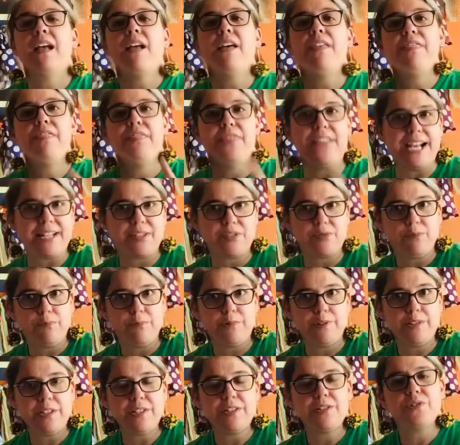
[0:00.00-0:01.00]
that's what we're
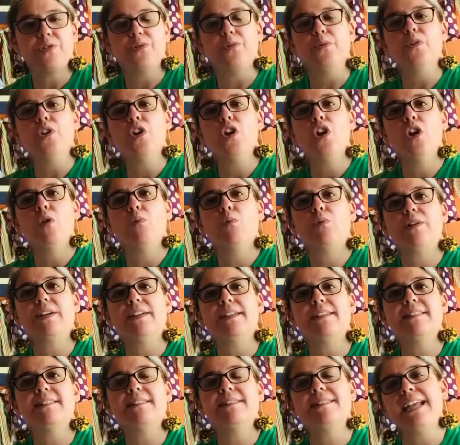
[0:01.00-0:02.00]
gonna do. We're gonna
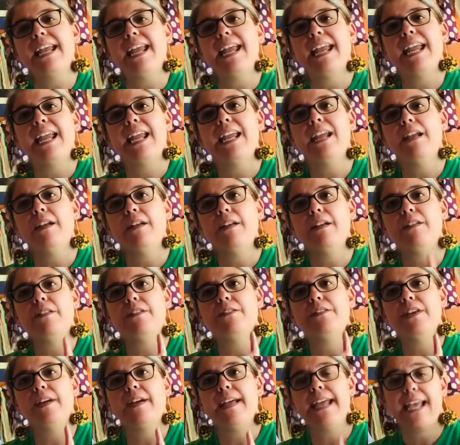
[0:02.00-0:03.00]
say
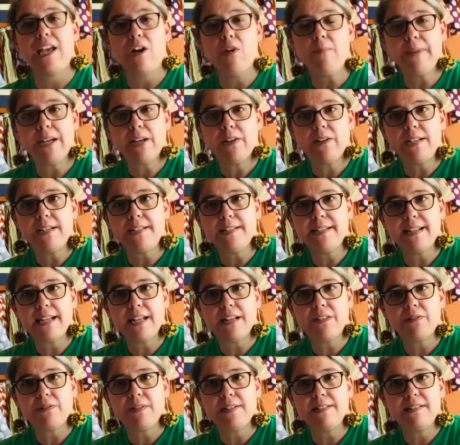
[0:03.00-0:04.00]
the Hail Mary
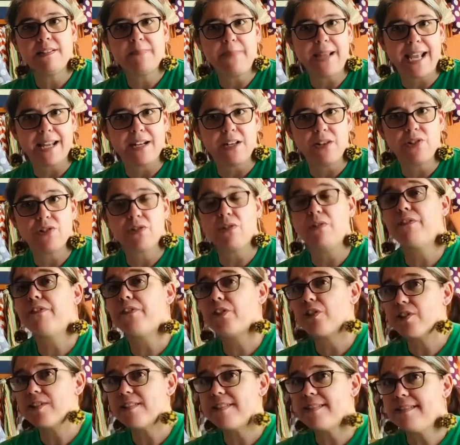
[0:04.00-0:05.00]
together in Spanish. So
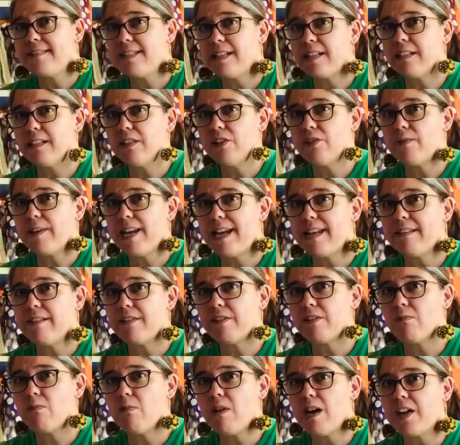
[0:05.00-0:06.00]
first and second grade that
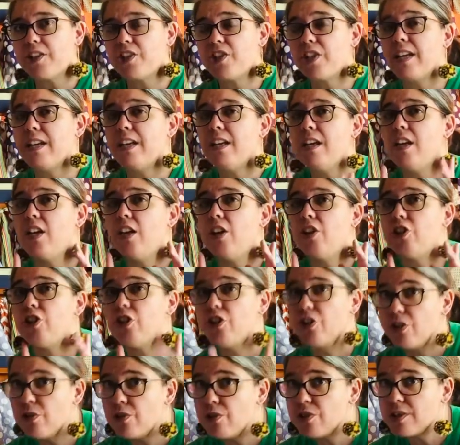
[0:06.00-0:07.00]
are watching,
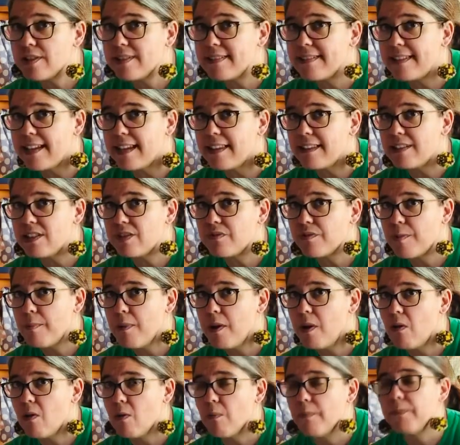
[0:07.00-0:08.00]
you should say this from
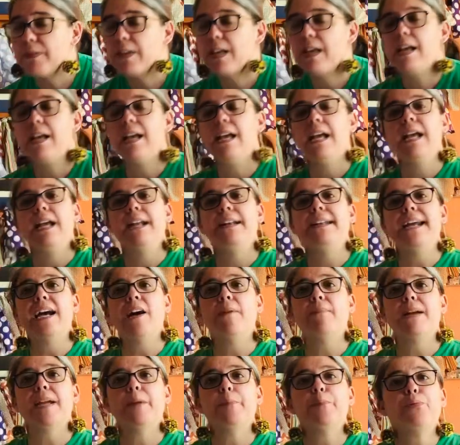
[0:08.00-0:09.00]
home. Now
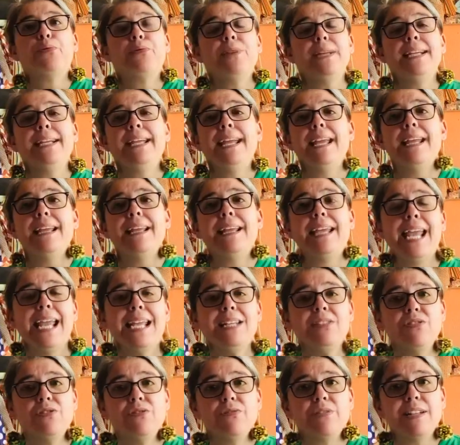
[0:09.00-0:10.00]
my pre-K K
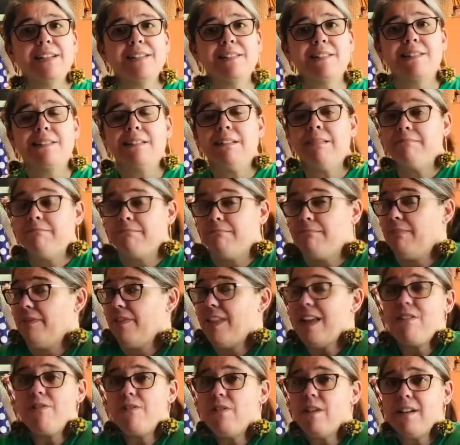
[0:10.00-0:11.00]
students, they
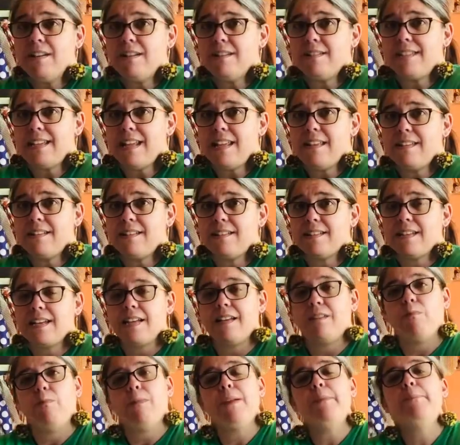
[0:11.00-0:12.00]
don't know how to say this yet.
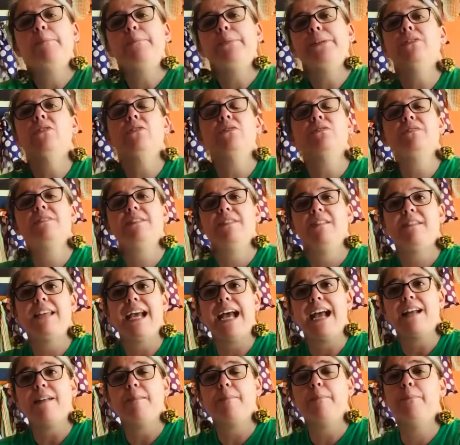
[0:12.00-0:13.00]
We build to
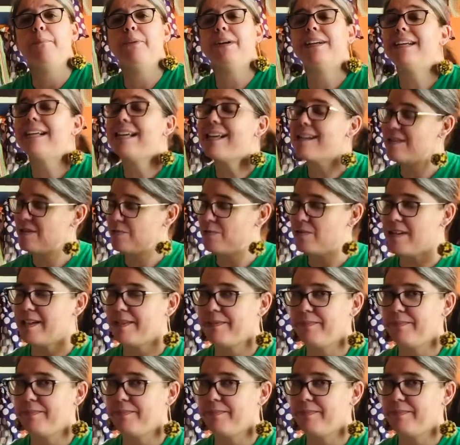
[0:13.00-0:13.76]
that, but guess what?